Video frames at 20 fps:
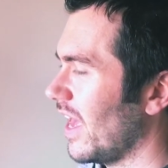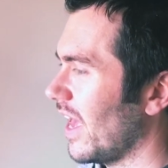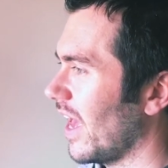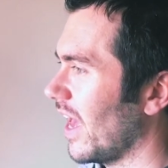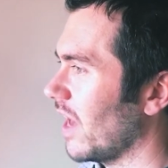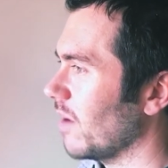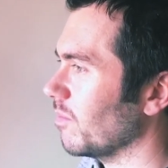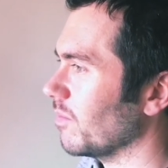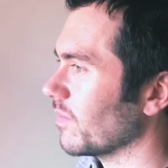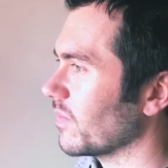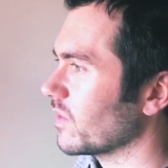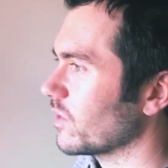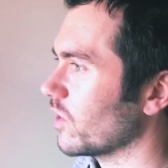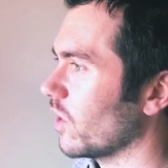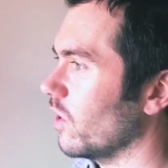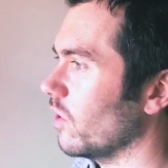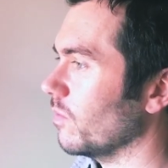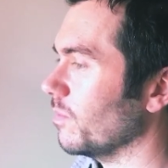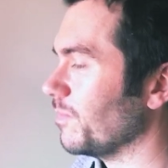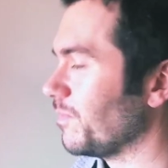Um,
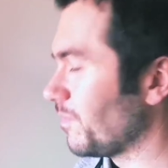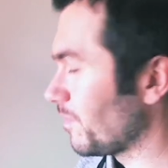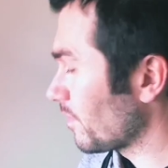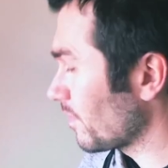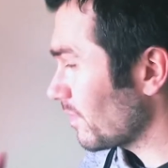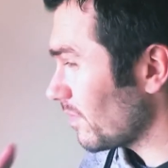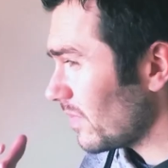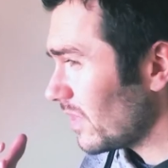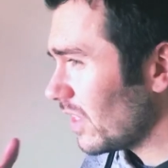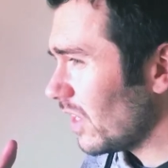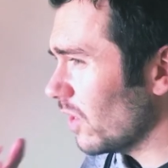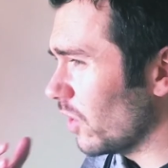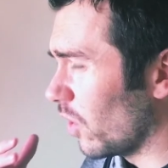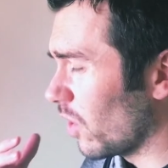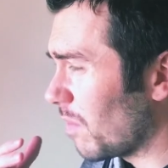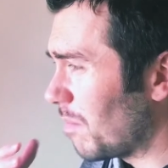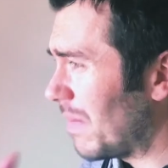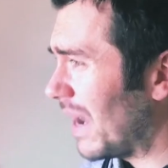so look,